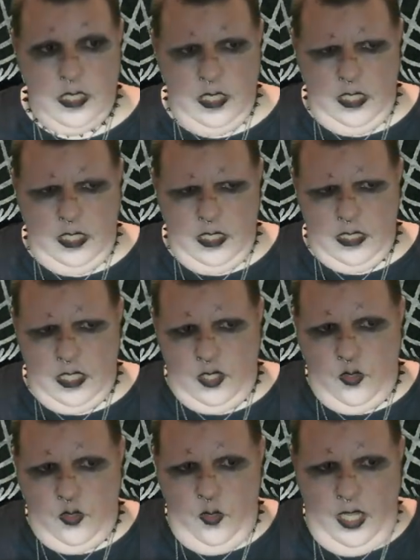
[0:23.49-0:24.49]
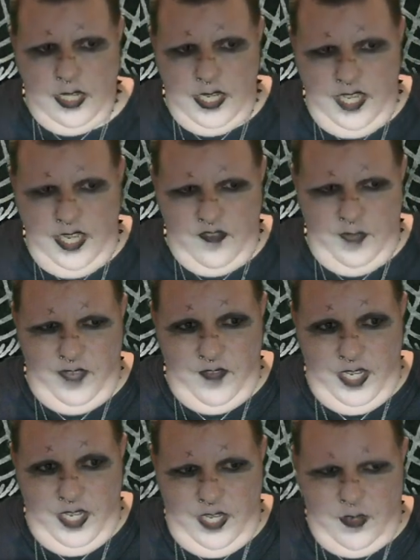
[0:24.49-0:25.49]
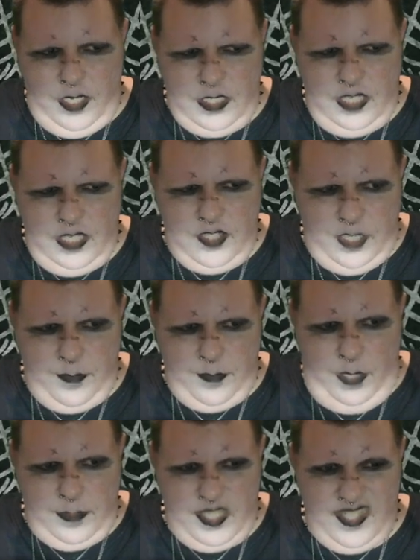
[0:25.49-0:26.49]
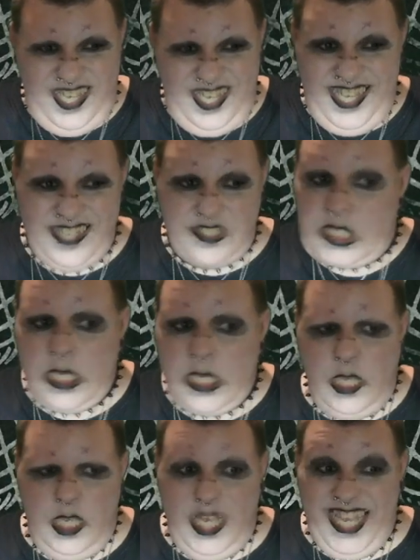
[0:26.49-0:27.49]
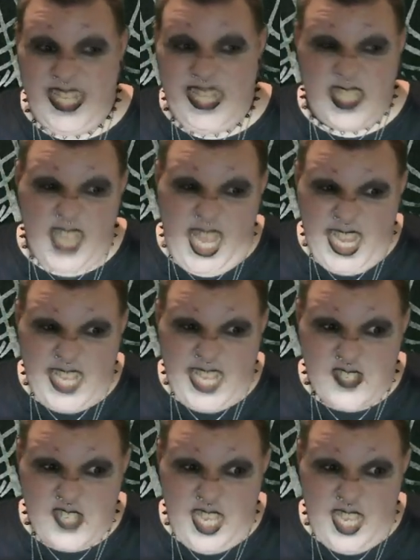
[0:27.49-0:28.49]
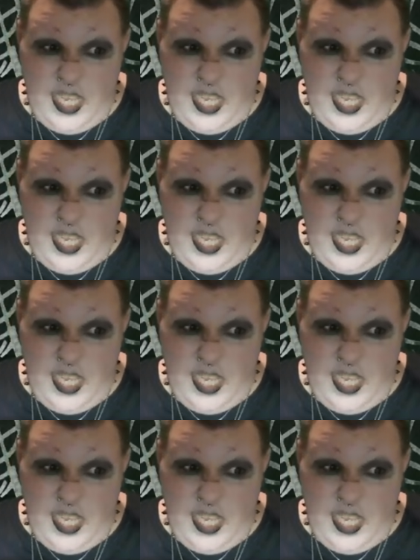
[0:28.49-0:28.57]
the quality of my video because as you can probably see, it's it's not HD.